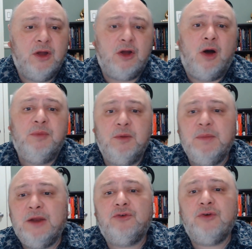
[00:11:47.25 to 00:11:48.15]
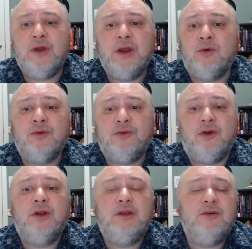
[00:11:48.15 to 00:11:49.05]
complementary and
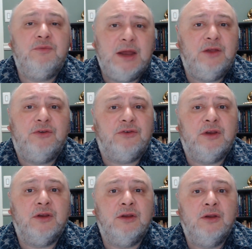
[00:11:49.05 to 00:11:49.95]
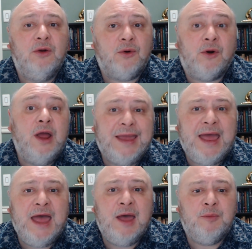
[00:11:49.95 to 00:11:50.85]
alternative medicine, or
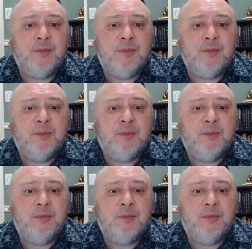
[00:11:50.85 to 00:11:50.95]
CAM.